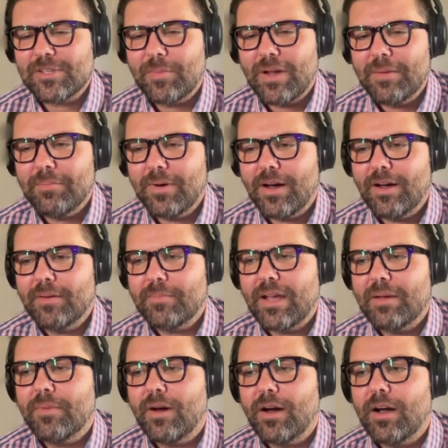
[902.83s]
my
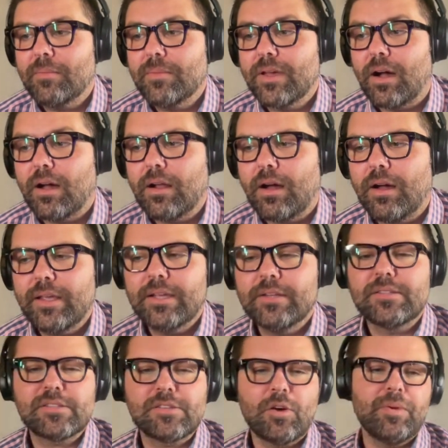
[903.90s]
mom in
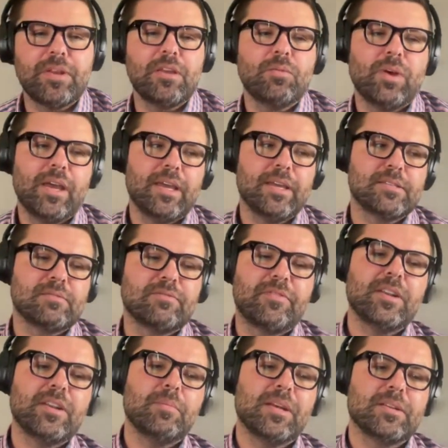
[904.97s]
so many ways,
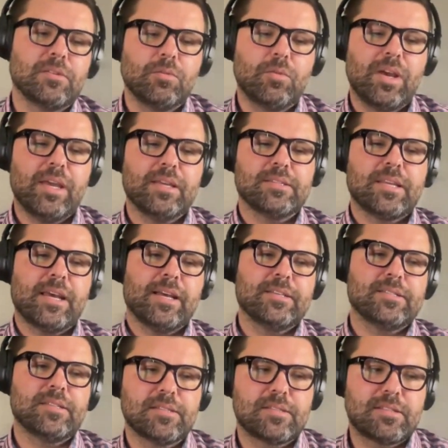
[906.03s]
fundamental ways, has
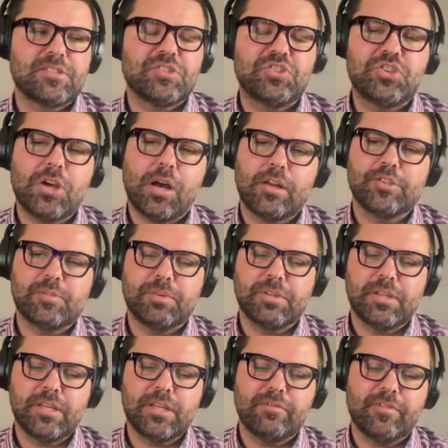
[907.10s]
this staunch
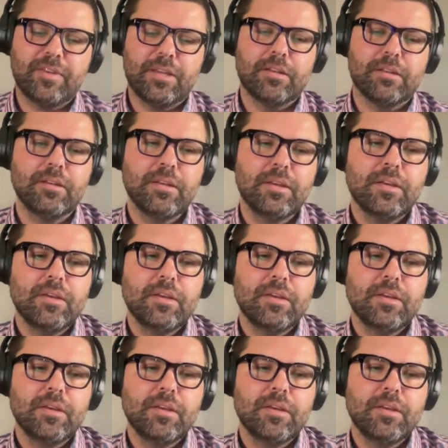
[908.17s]
belief in